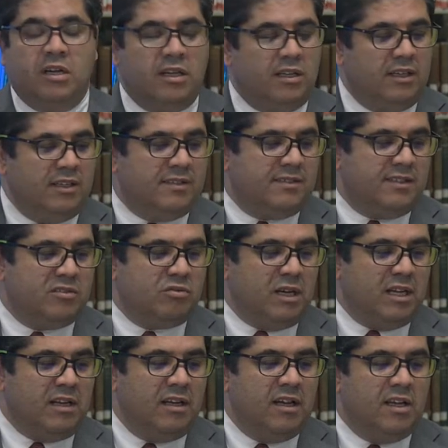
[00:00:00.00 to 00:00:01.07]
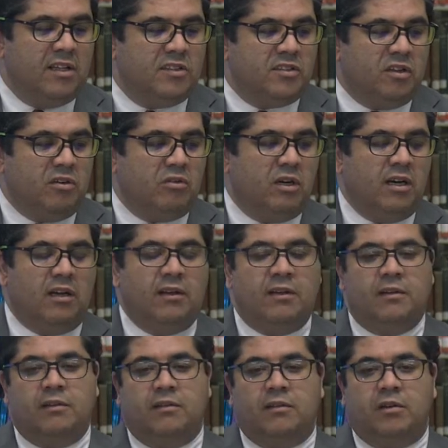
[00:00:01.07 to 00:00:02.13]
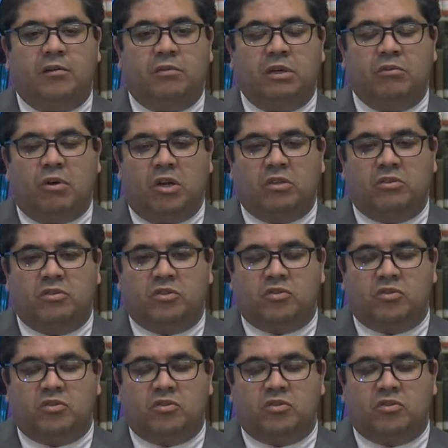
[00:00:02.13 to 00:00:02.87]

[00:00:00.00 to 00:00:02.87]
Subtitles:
list as well. So we want to